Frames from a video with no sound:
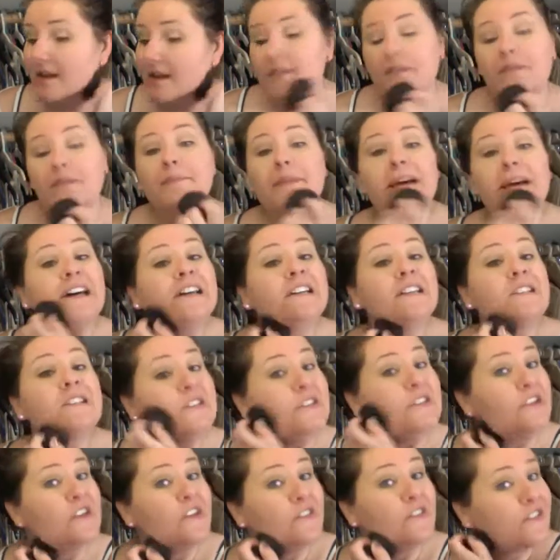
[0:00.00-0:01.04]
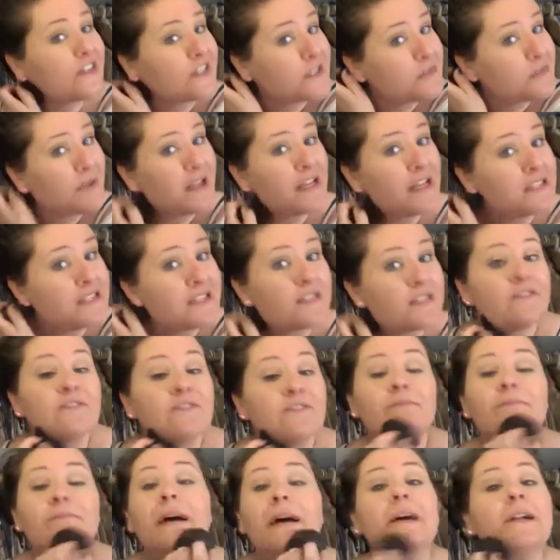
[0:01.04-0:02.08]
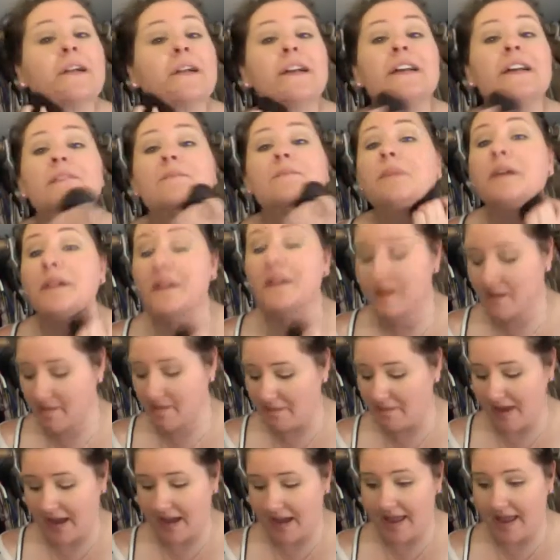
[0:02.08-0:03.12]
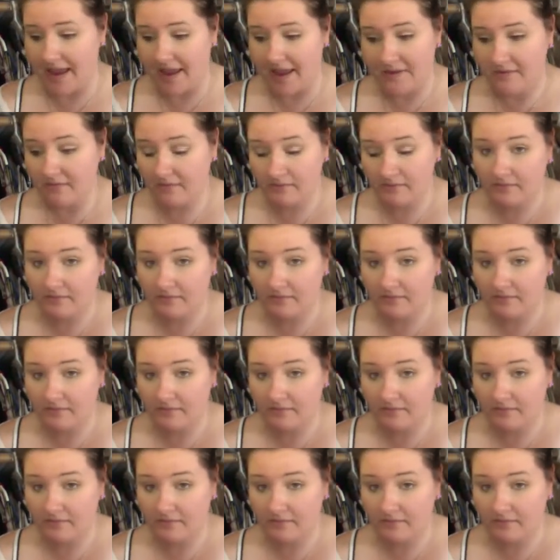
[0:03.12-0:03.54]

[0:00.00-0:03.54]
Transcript: The MAC Studio Fix Plus powder has been my